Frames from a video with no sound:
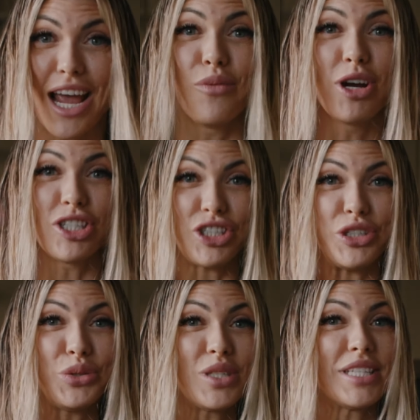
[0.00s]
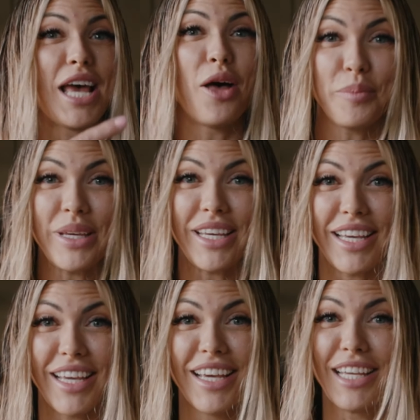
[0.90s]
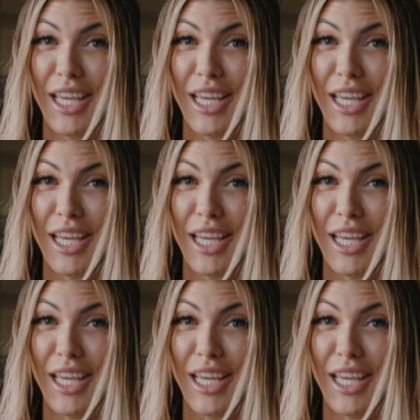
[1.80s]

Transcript: I want you to tell me,